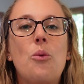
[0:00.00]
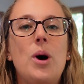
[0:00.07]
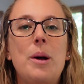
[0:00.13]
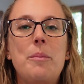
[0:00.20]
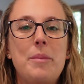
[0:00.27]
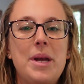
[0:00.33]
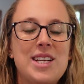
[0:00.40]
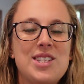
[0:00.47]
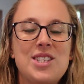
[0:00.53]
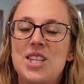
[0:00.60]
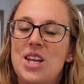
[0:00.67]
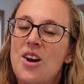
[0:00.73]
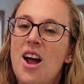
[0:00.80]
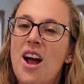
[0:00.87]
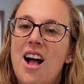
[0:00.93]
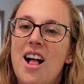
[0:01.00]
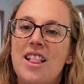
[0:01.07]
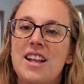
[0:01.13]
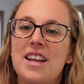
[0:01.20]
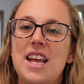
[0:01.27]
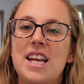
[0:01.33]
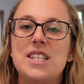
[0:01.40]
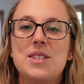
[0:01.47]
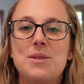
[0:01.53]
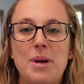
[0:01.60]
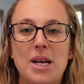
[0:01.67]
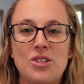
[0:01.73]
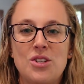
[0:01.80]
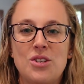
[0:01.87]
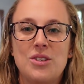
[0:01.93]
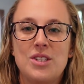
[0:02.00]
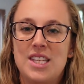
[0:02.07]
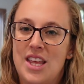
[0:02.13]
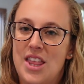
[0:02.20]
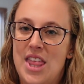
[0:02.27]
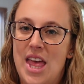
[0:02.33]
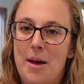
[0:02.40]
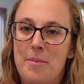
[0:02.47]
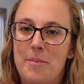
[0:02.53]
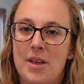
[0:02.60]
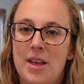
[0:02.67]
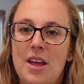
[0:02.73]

what makes their holiday special to them.